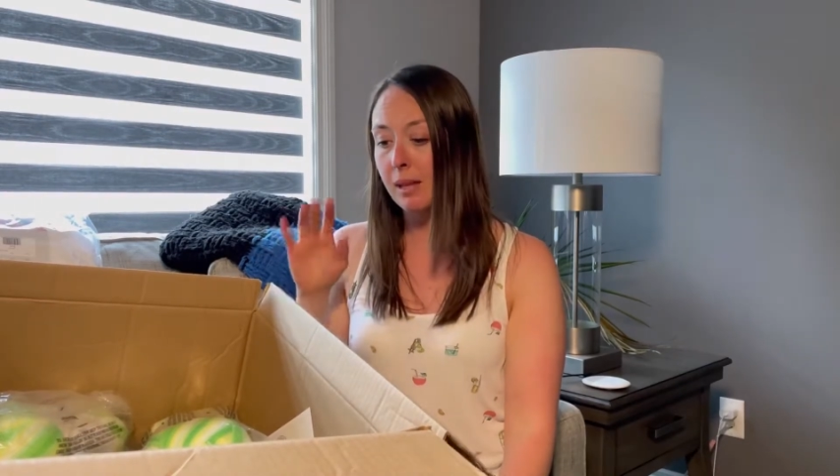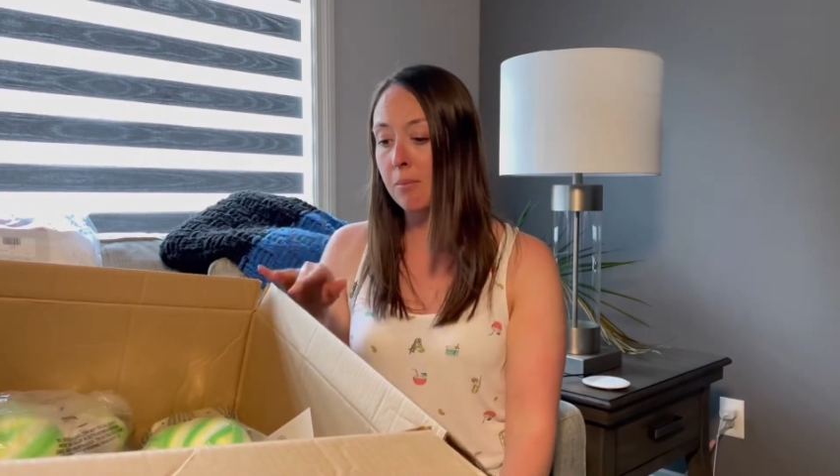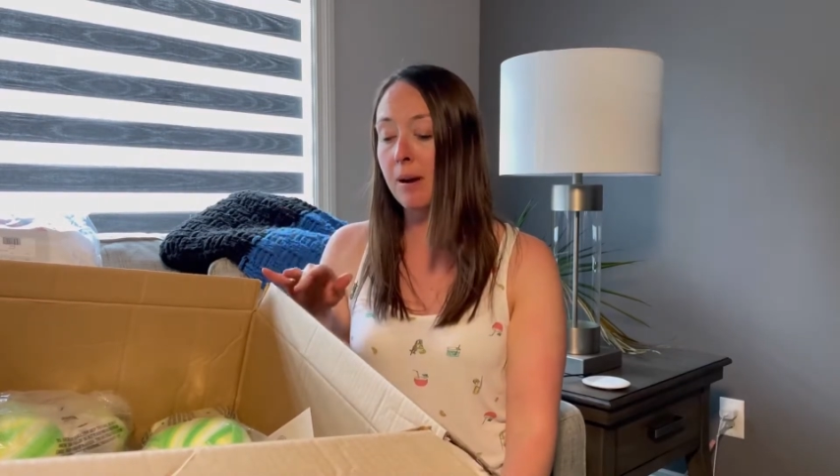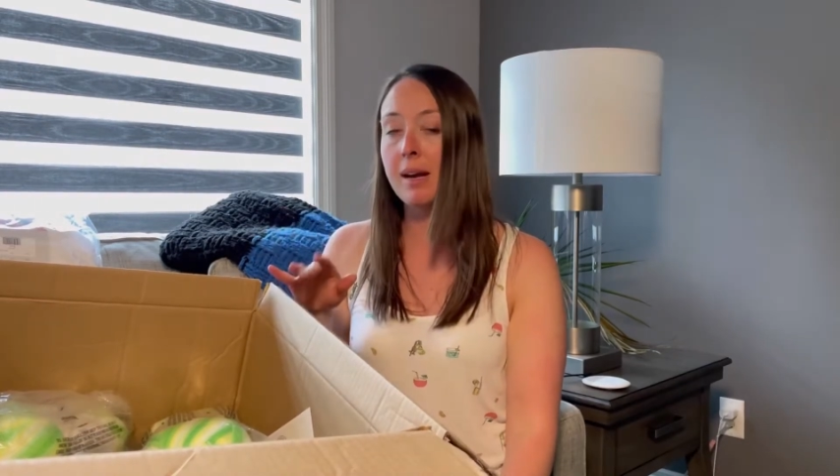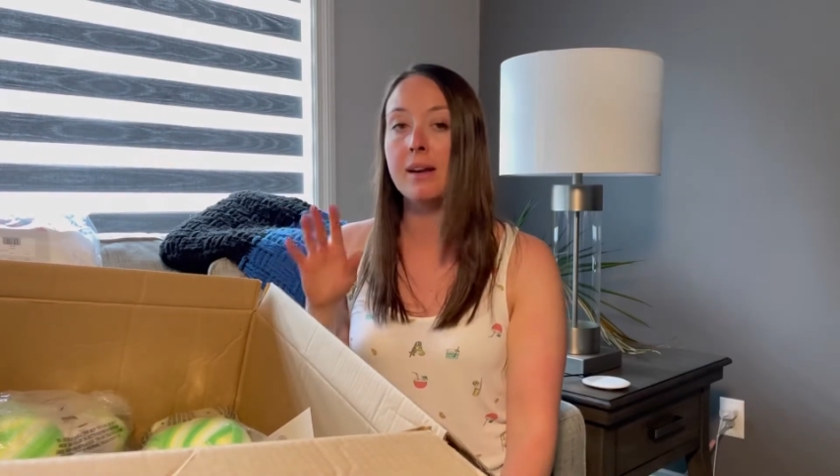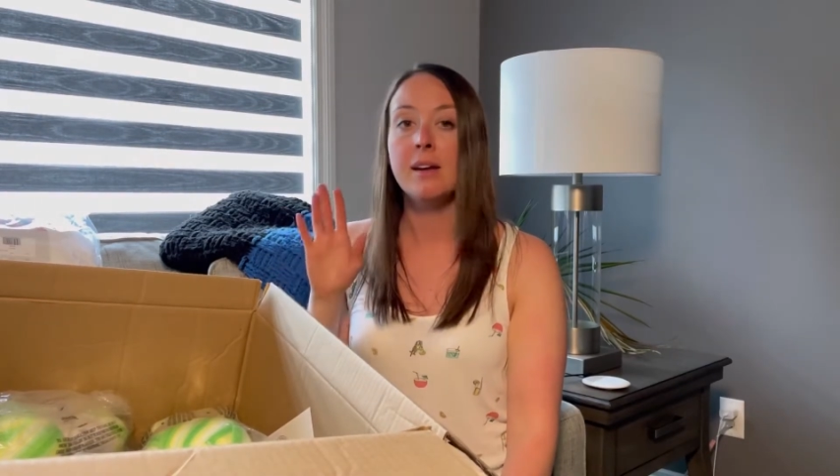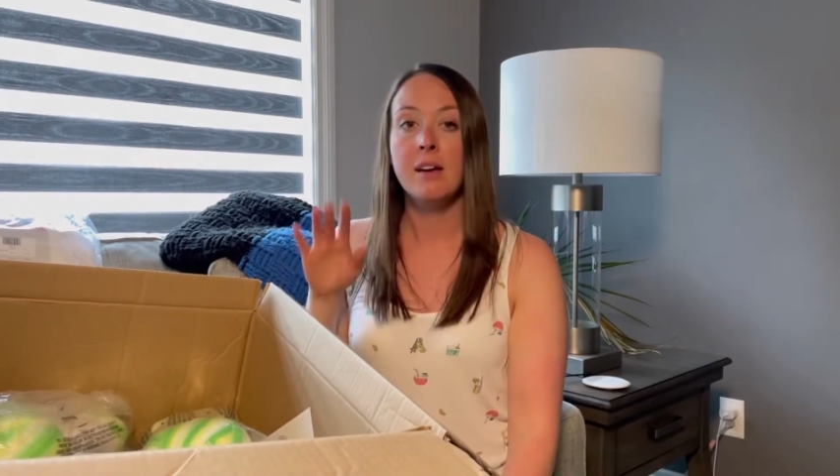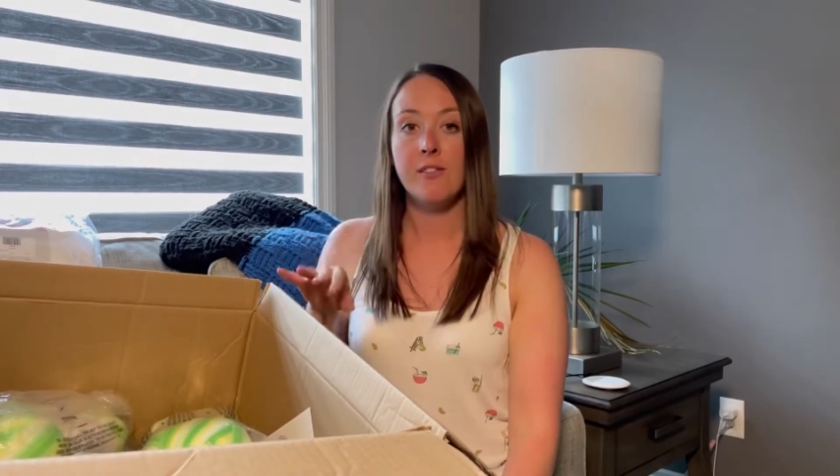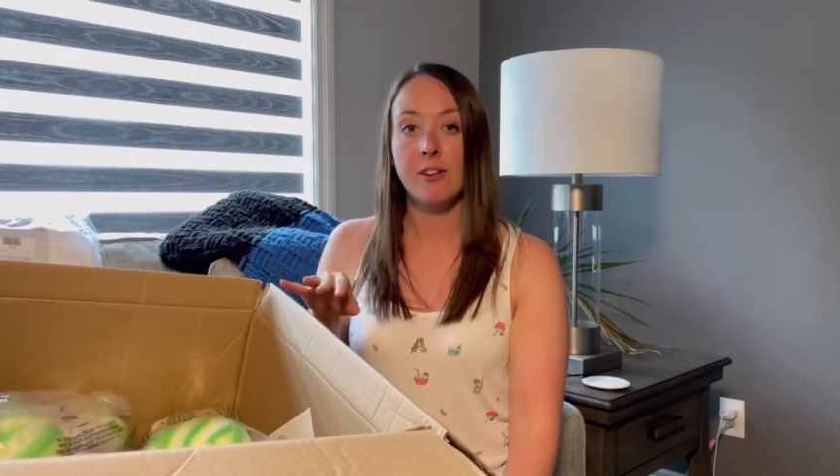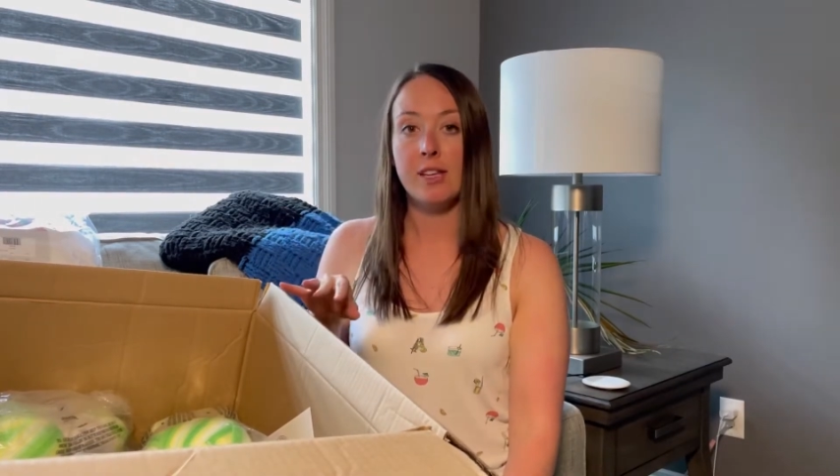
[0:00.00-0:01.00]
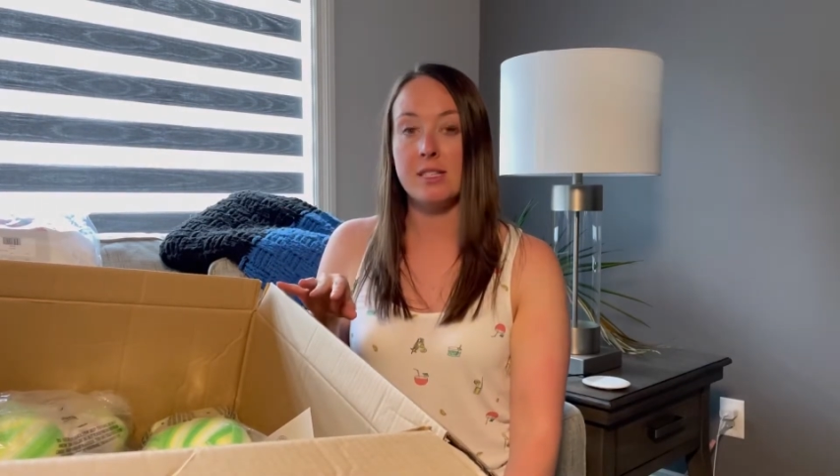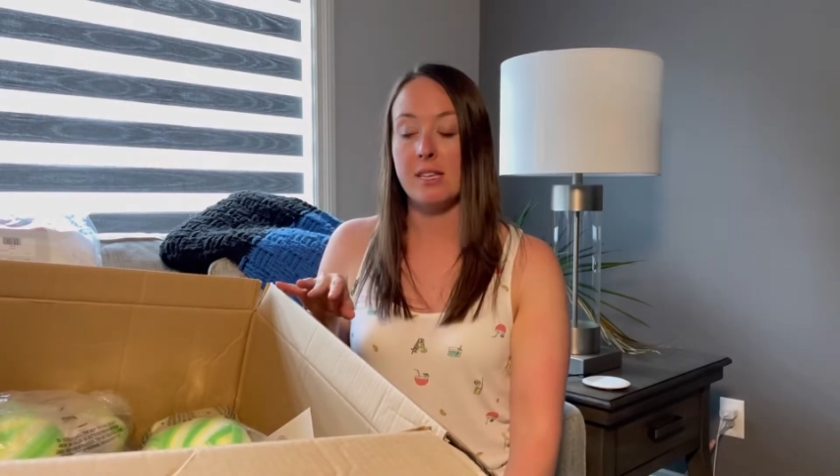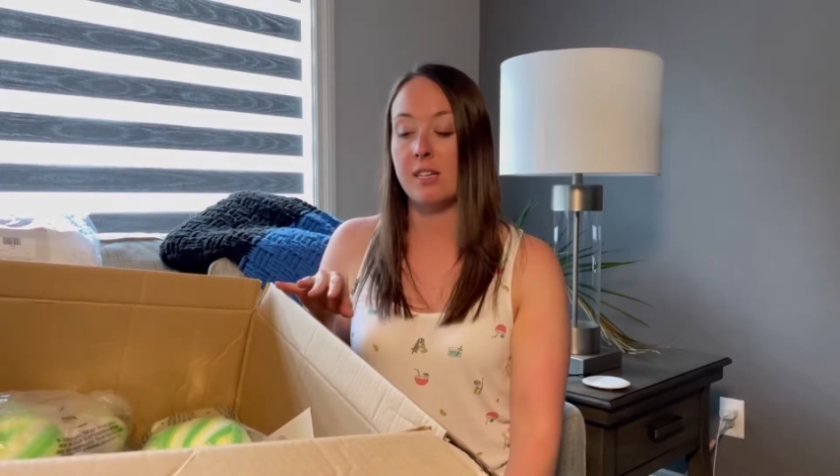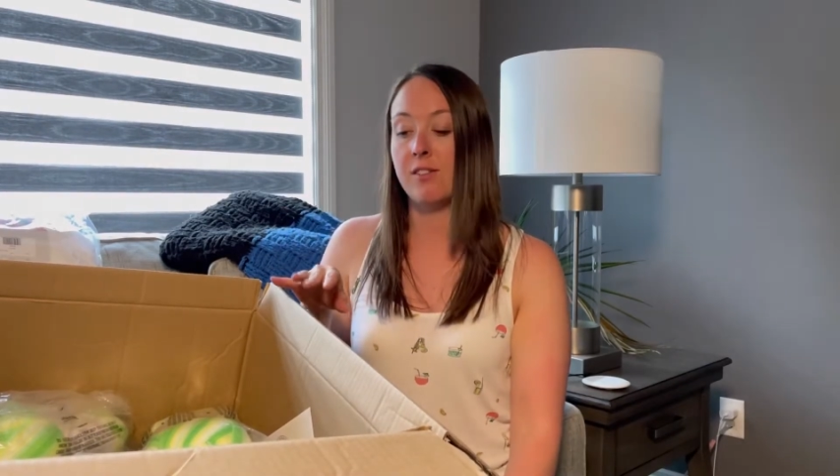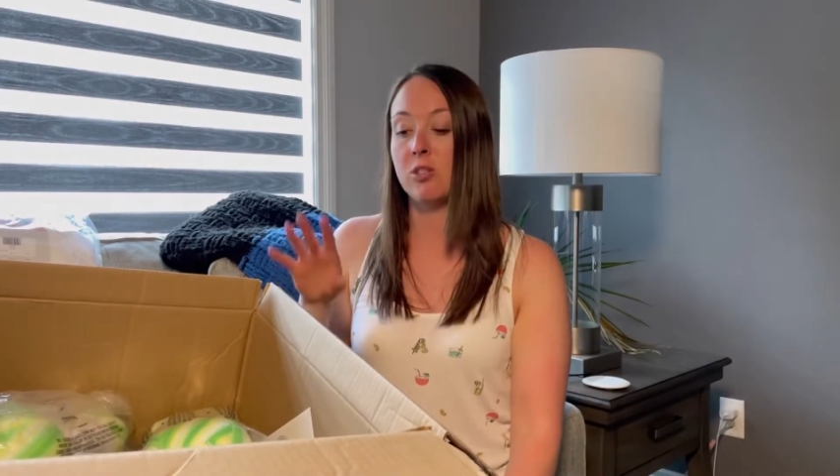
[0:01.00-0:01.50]
But for this
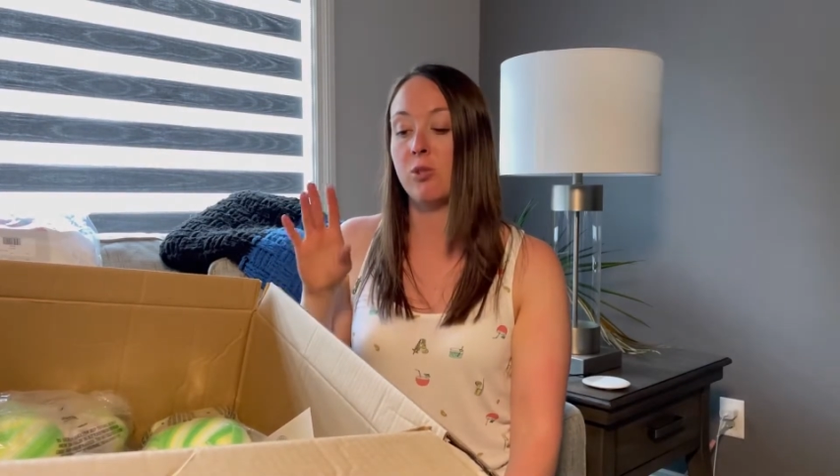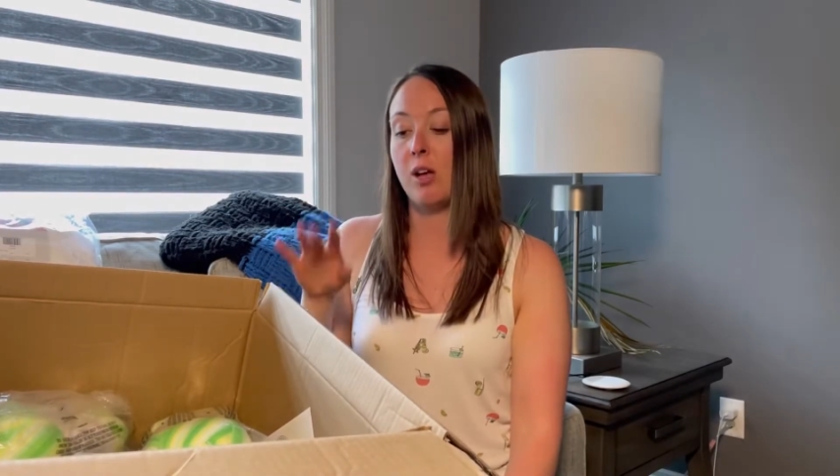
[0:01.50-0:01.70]
individual,